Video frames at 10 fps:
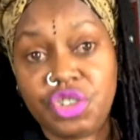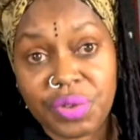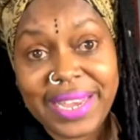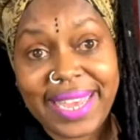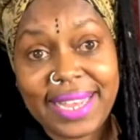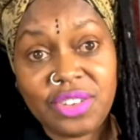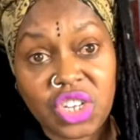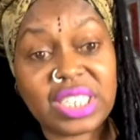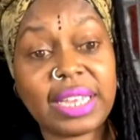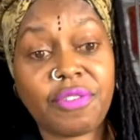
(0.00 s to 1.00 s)
drinking
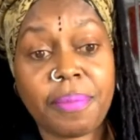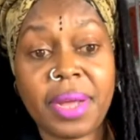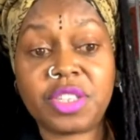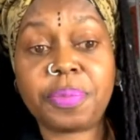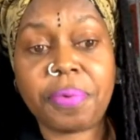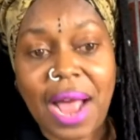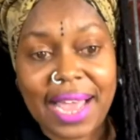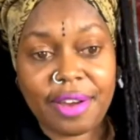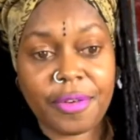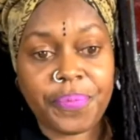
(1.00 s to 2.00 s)
just several months
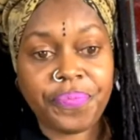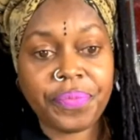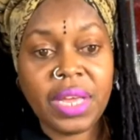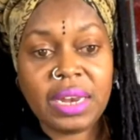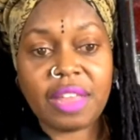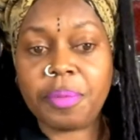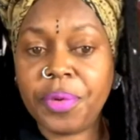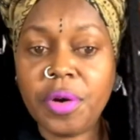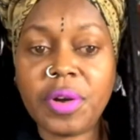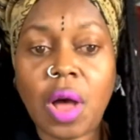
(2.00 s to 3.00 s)
prior. Now, the
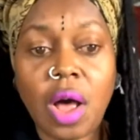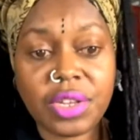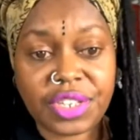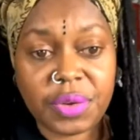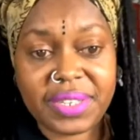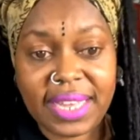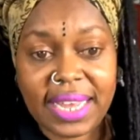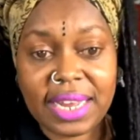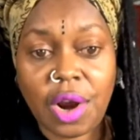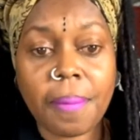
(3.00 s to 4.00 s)
Bureau also
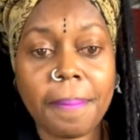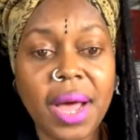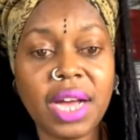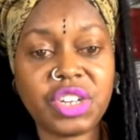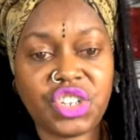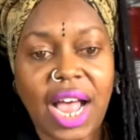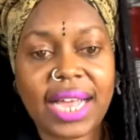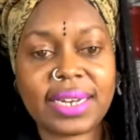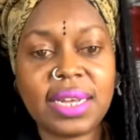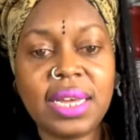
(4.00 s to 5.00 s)
said her
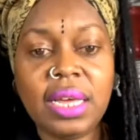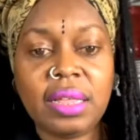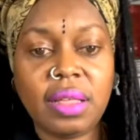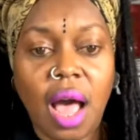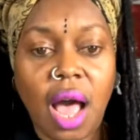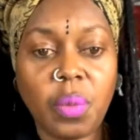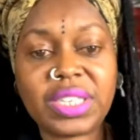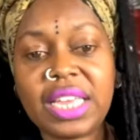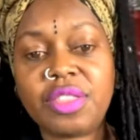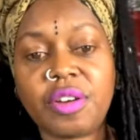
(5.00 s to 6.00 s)
mugshot
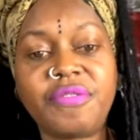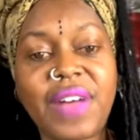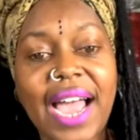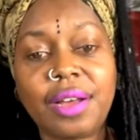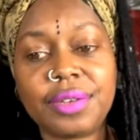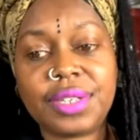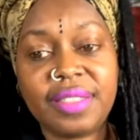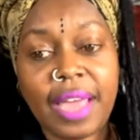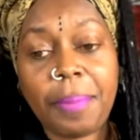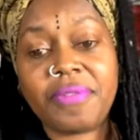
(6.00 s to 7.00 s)
was in their files,
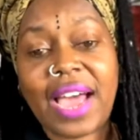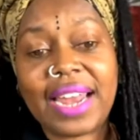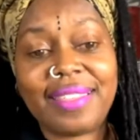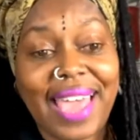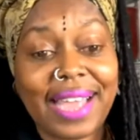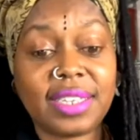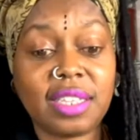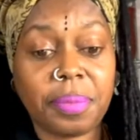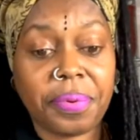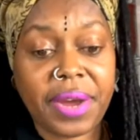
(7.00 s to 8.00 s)
and they provided that to
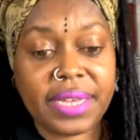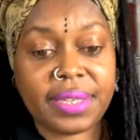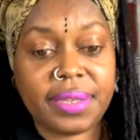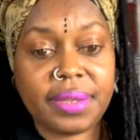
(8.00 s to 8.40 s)
the press.